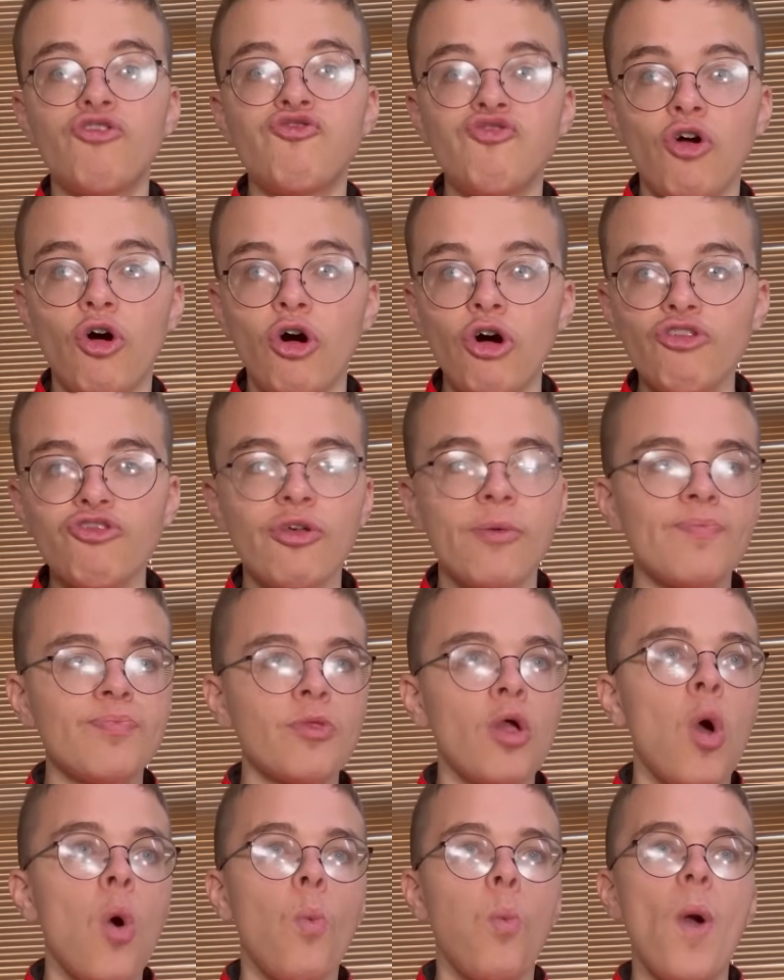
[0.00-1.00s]
draws
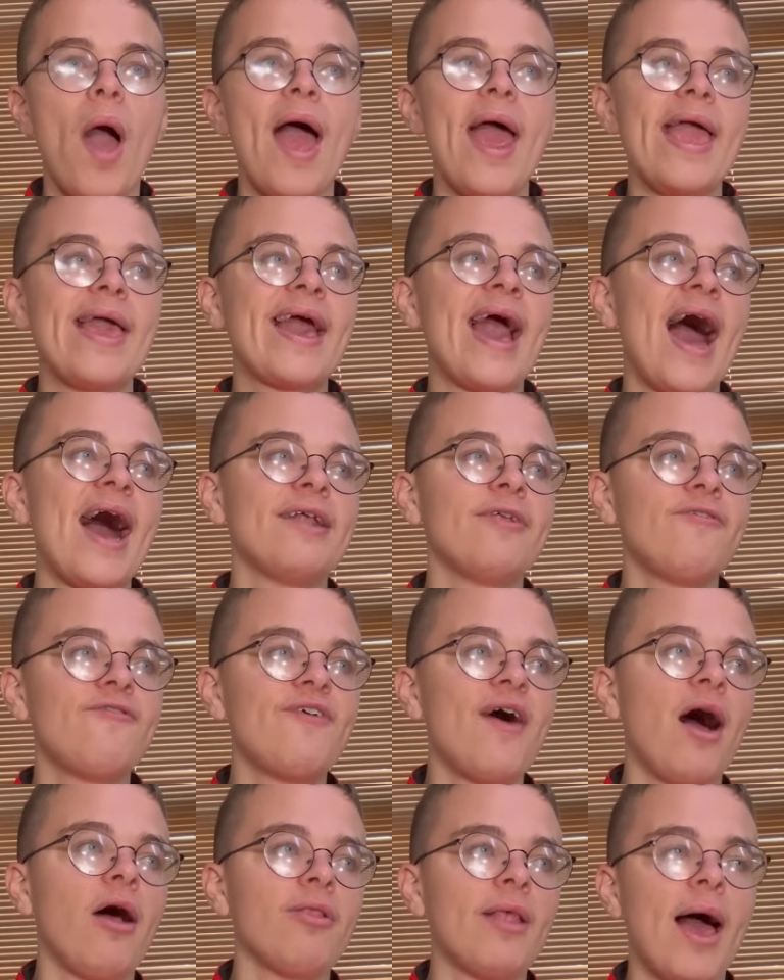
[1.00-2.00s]
where it kind of
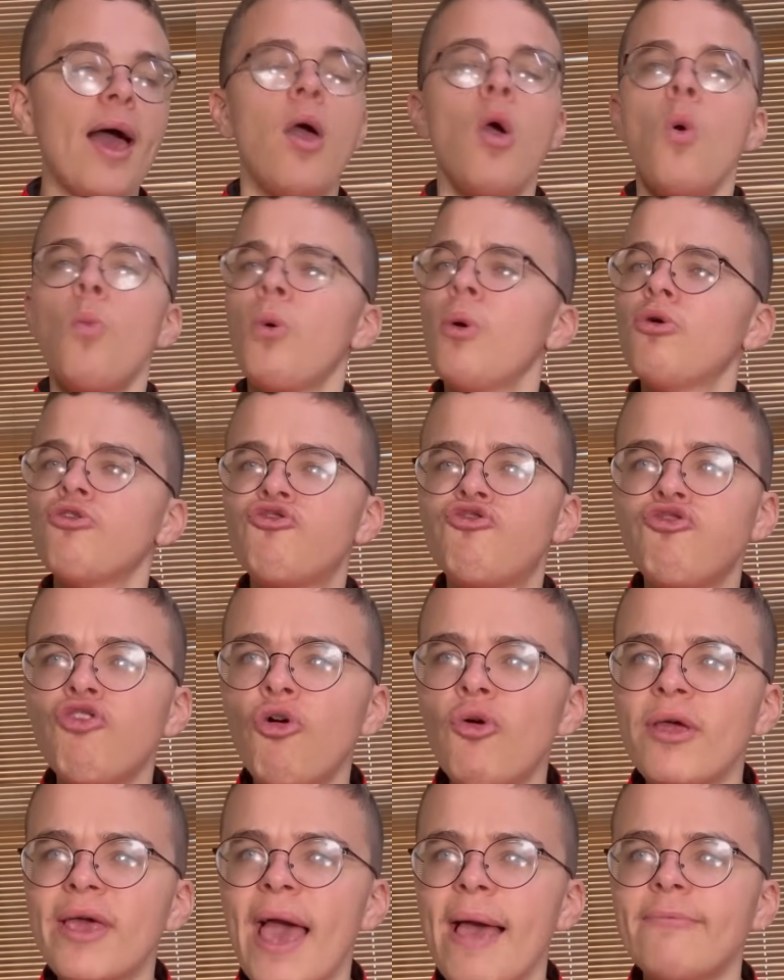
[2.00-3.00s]
felt like we were
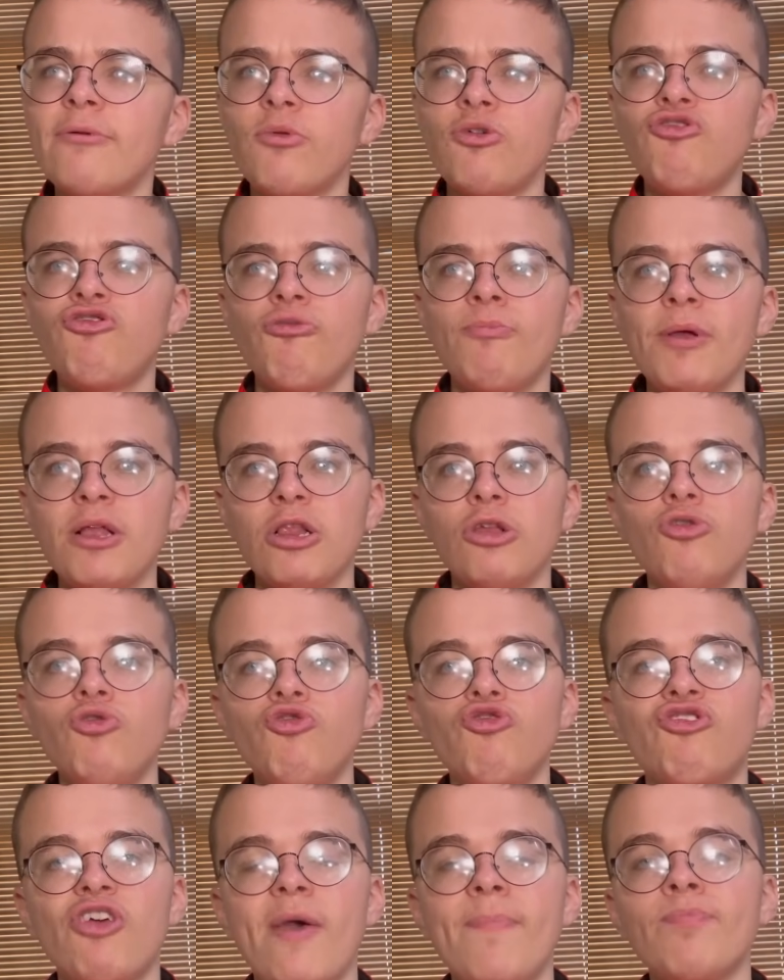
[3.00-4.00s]
drawing games that we should be
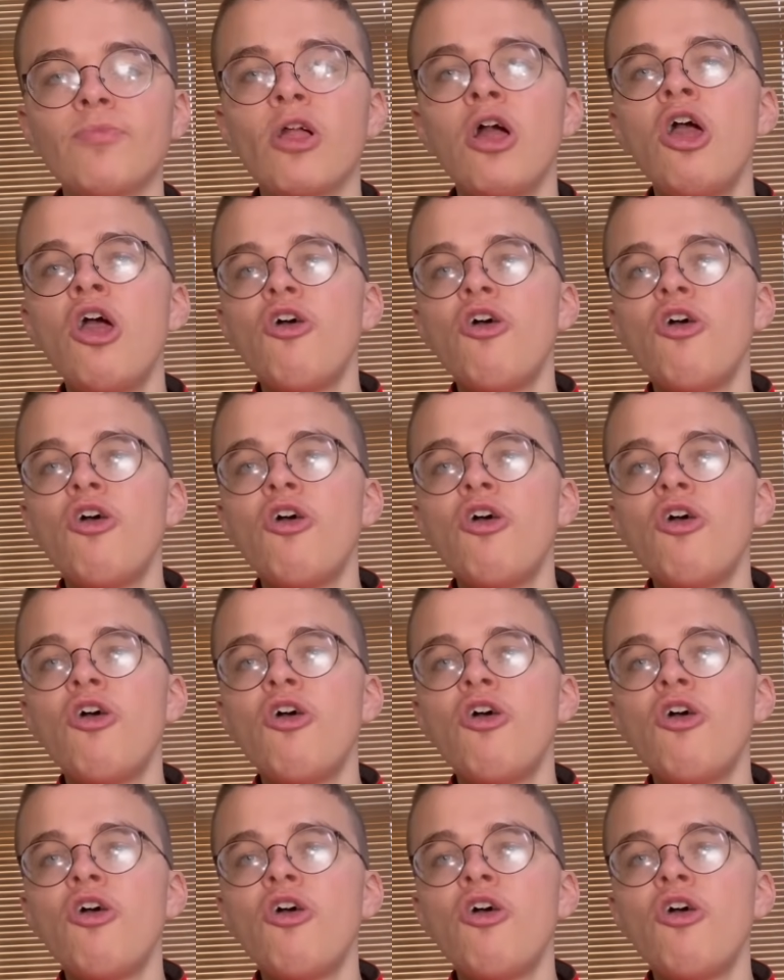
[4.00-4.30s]
losing.